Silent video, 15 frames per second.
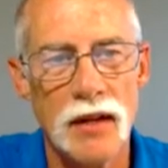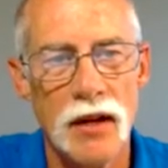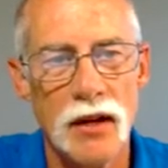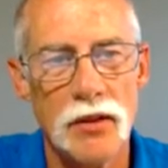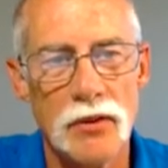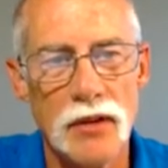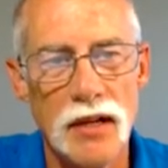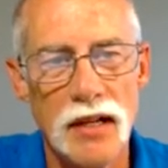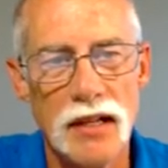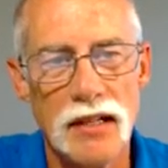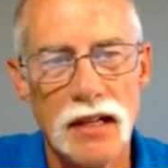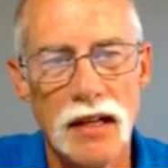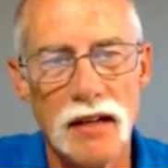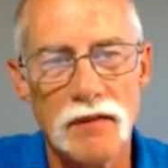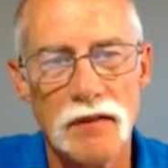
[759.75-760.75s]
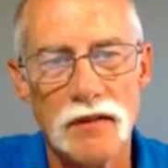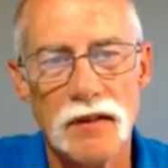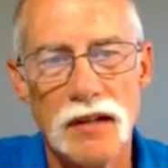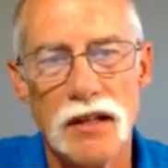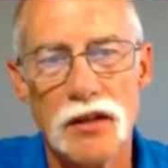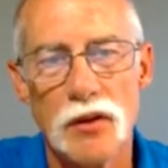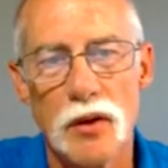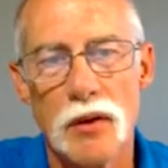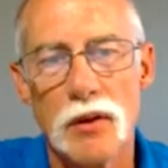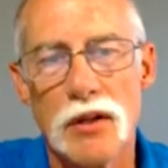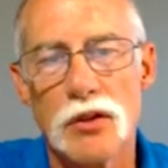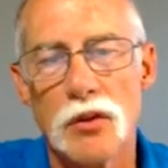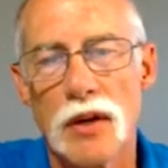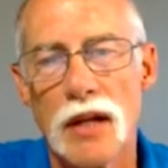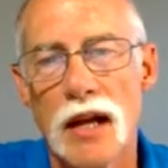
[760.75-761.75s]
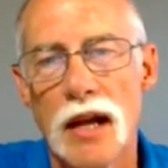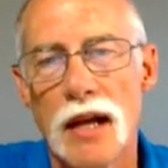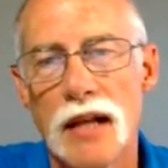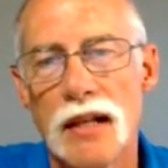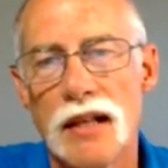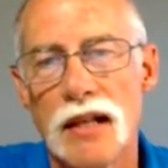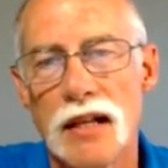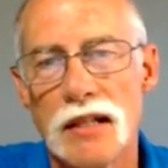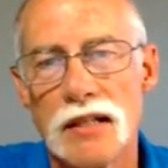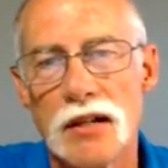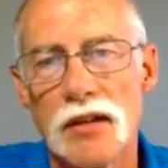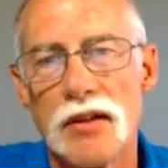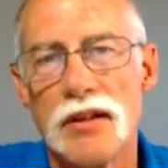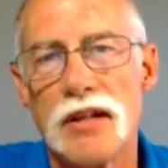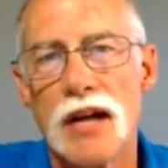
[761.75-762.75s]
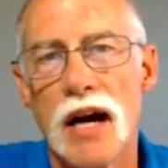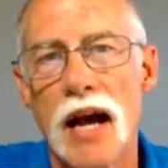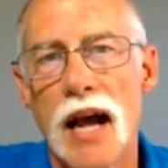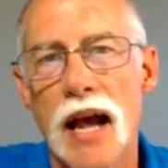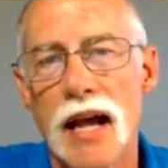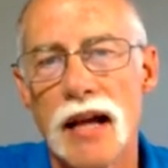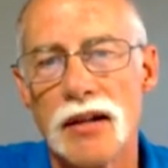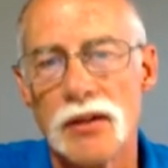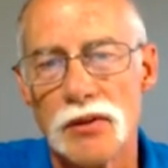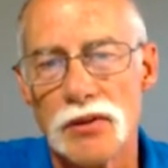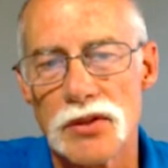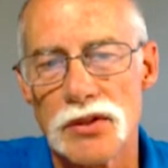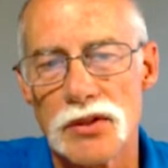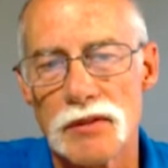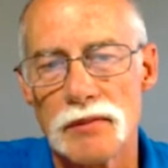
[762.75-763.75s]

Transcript: three, ten, fifteen, twenty-one, twenty-eight. These are the diagonals.